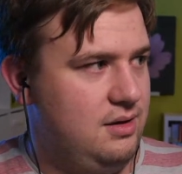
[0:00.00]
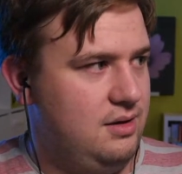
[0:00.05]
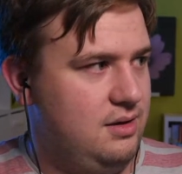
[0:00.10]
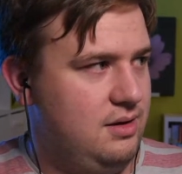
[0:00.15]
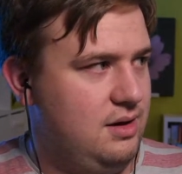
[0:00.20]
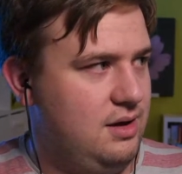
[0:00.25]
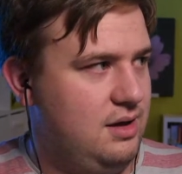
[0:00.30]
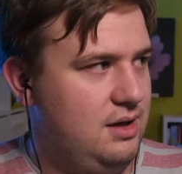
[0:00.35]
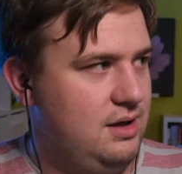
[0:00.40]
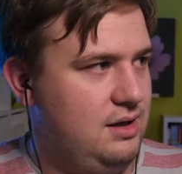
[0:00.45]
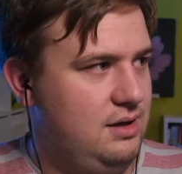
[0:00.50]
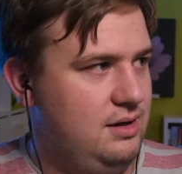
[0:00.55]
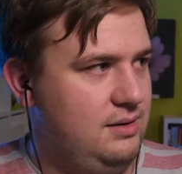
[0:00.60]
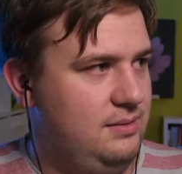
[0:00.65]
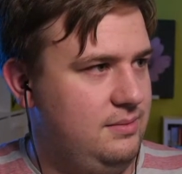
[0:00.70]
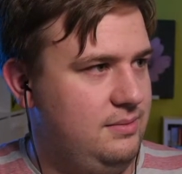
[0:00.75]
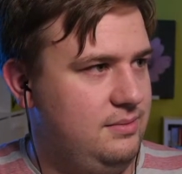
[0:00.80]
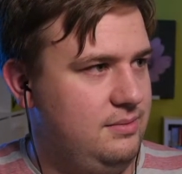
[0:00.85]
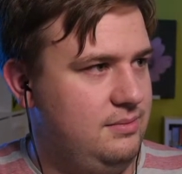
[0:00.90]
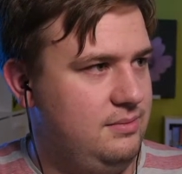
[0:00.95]
I'll
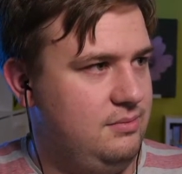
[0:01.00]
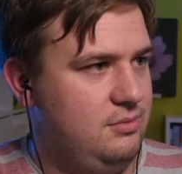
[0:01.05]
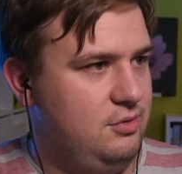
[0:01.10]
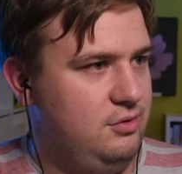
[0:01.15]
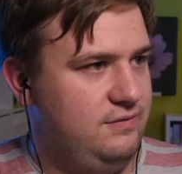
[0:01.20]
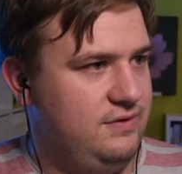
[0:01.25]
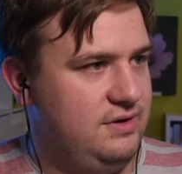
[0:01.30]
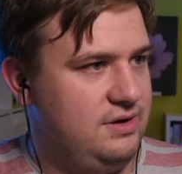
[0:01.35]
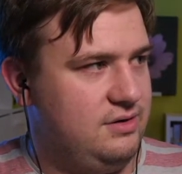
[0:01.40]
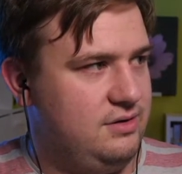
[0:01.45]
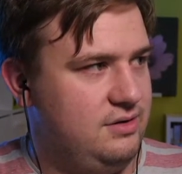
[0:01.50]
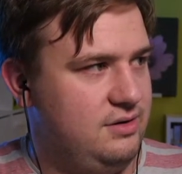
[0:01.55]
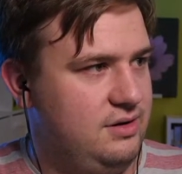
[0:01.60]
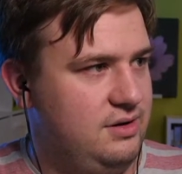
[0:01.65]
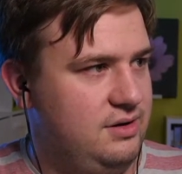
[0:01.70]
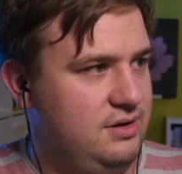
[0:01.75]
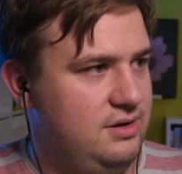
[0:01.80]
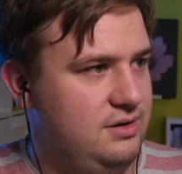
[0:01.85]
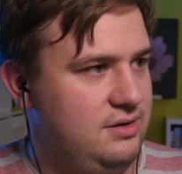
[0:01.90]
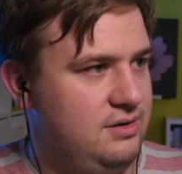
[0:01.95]
move it on
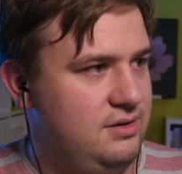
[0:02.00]
here.